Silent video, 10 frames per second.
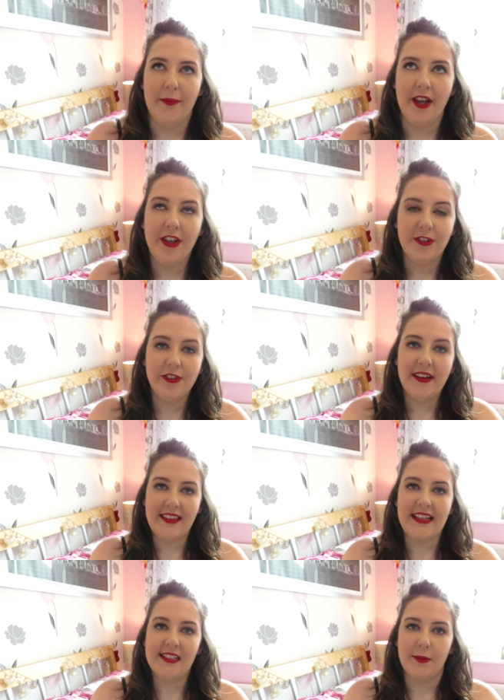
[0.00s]
heard
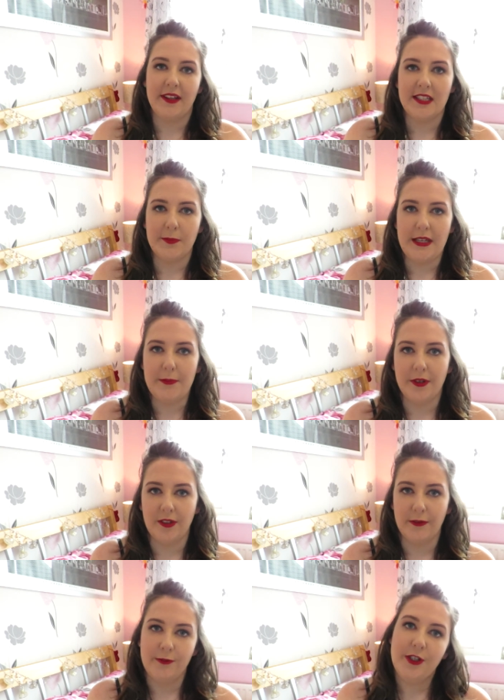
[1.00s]
great things about these
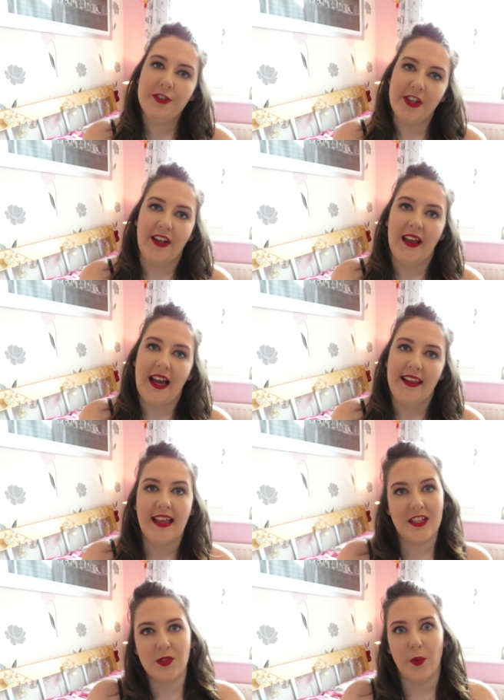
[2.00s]
people, reviews online,
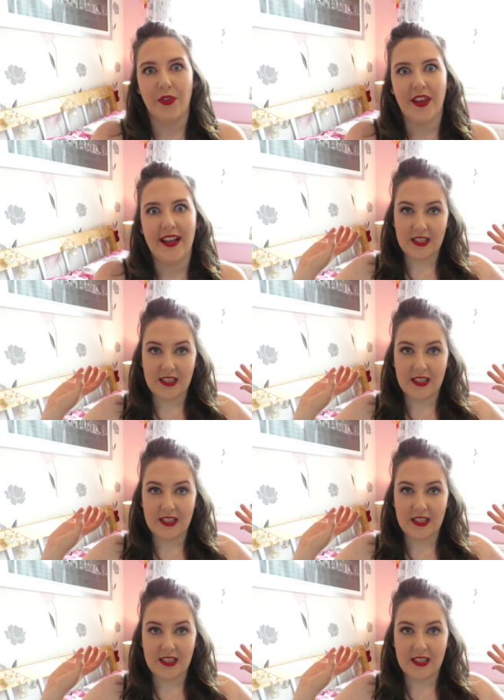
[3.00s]
that sort of thing.